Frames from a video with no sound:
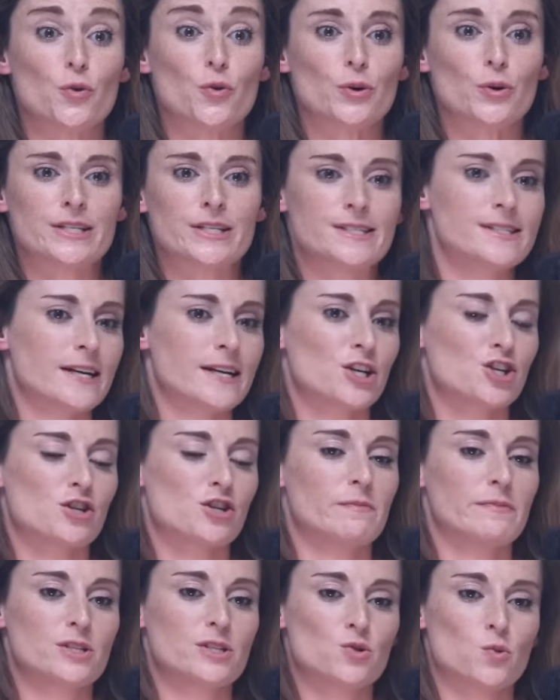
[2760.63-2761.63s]
draw a
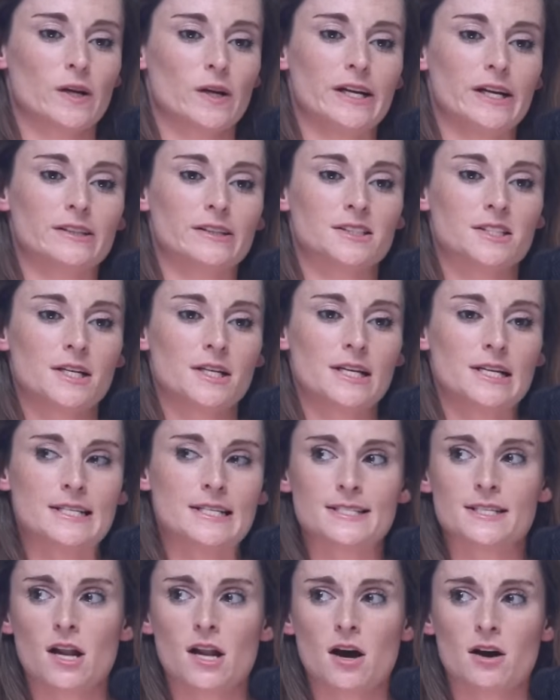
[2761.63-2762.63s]
distinction between
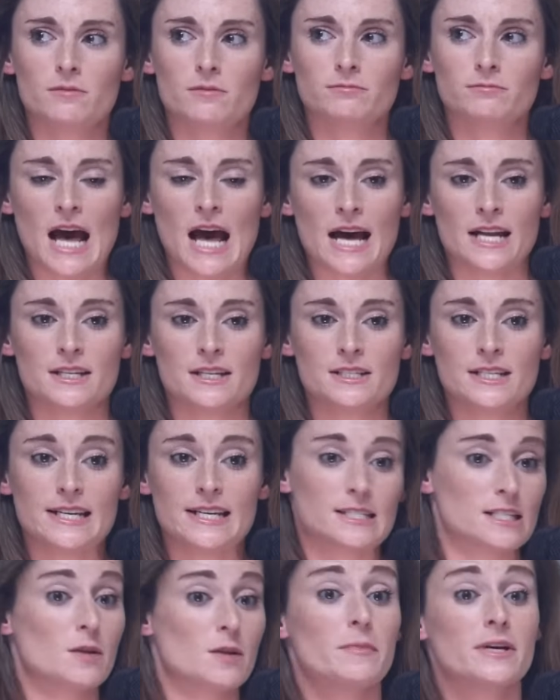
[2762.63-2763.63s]
Islam and
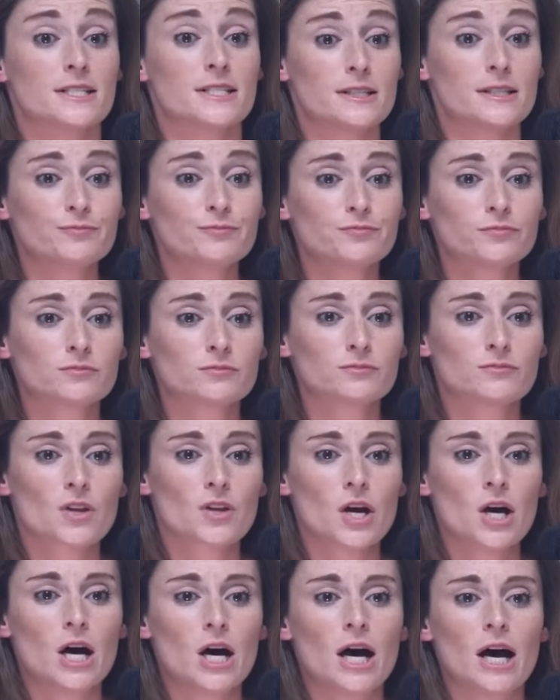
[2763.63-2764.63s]
Islamism
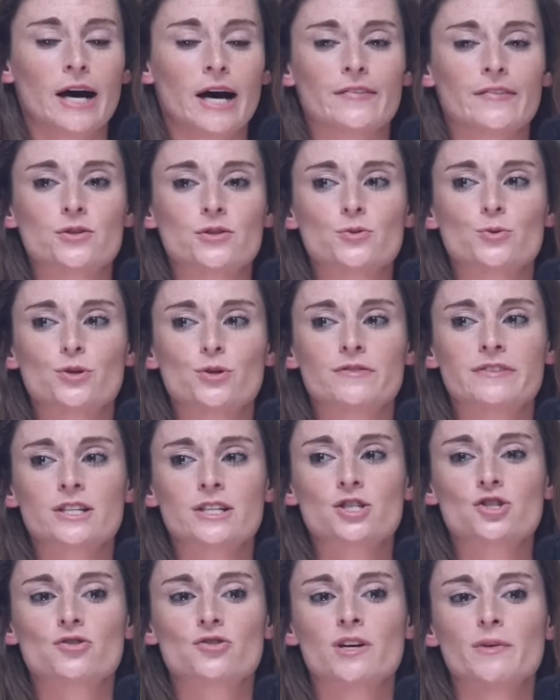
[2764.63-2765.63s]
and the sort of
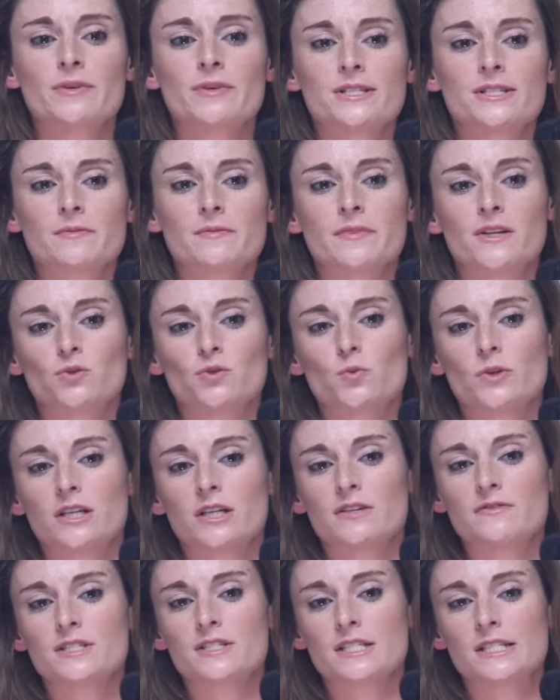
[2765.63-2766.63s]
extremism that we
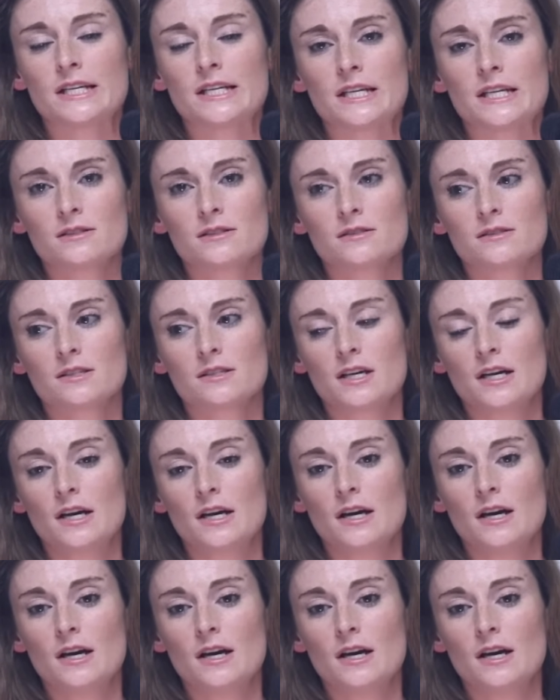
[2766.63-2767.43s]
have seen.